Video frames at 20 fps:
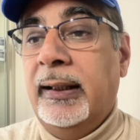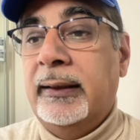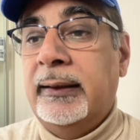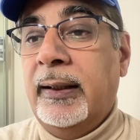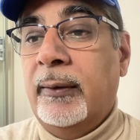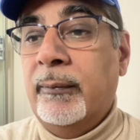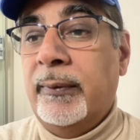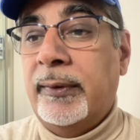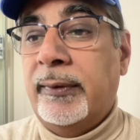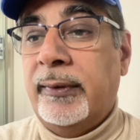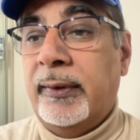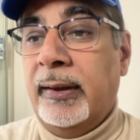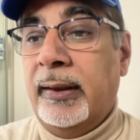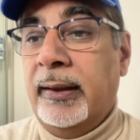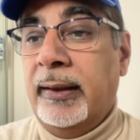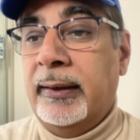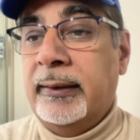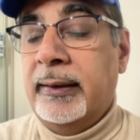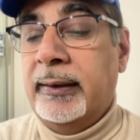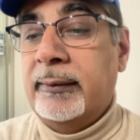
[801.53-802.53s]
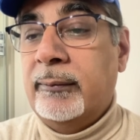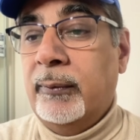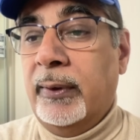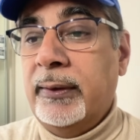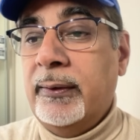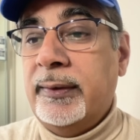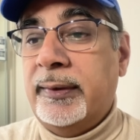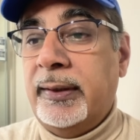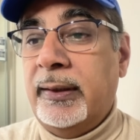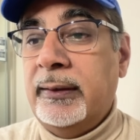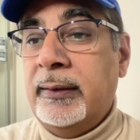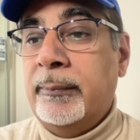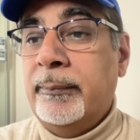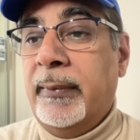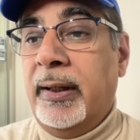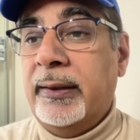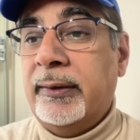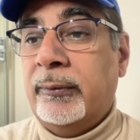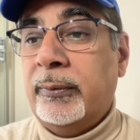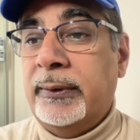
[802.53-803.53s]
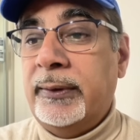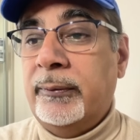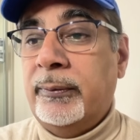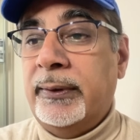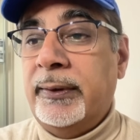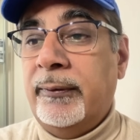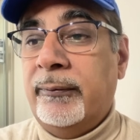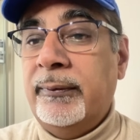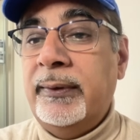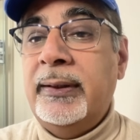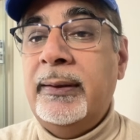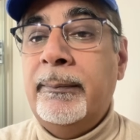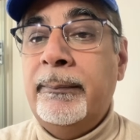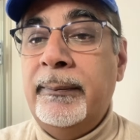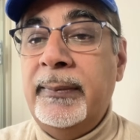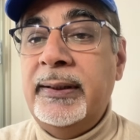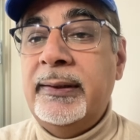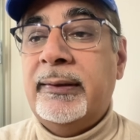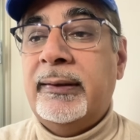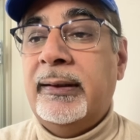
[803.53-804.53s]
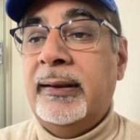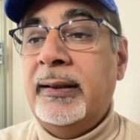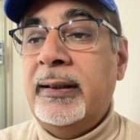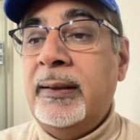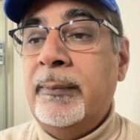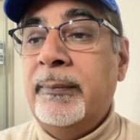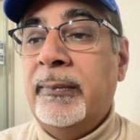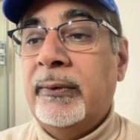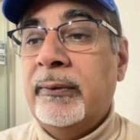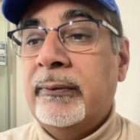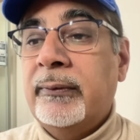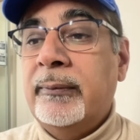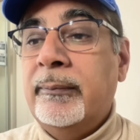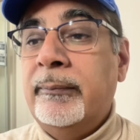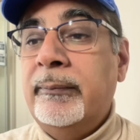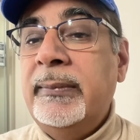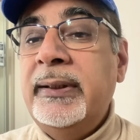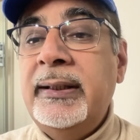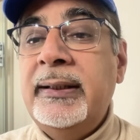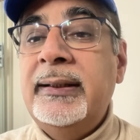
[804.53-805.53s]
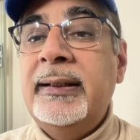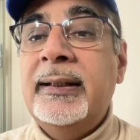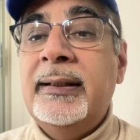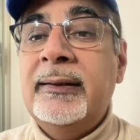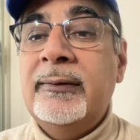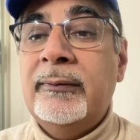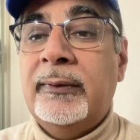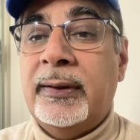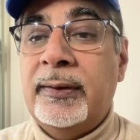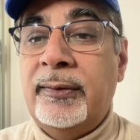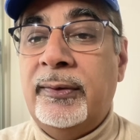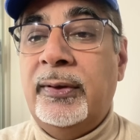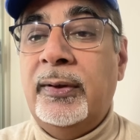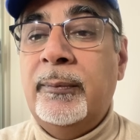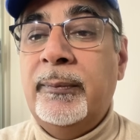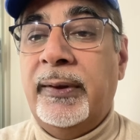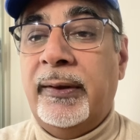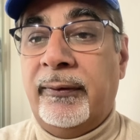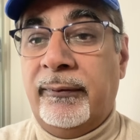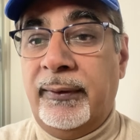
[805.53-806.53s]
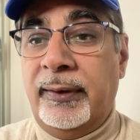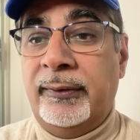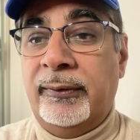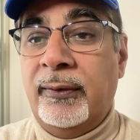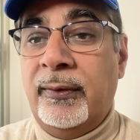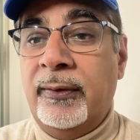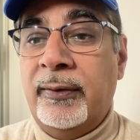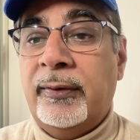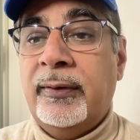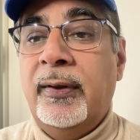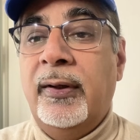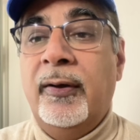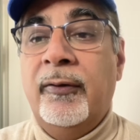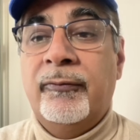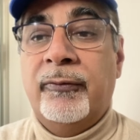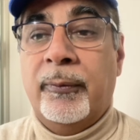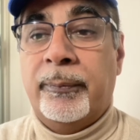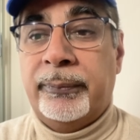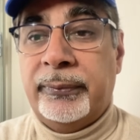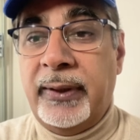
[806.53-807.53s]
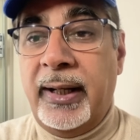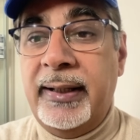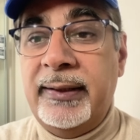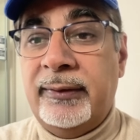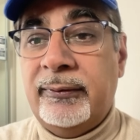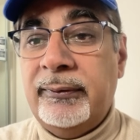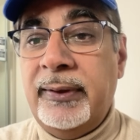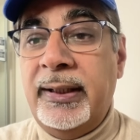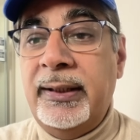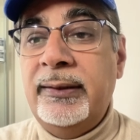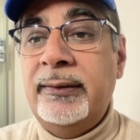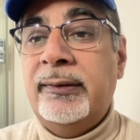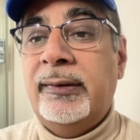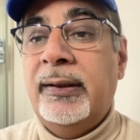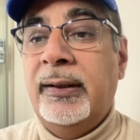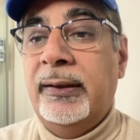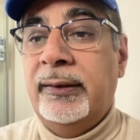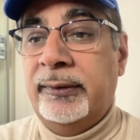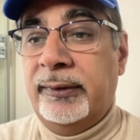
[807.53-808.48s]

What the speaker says: that went on sale in March 2023, meets the median consumer thresholds for price range,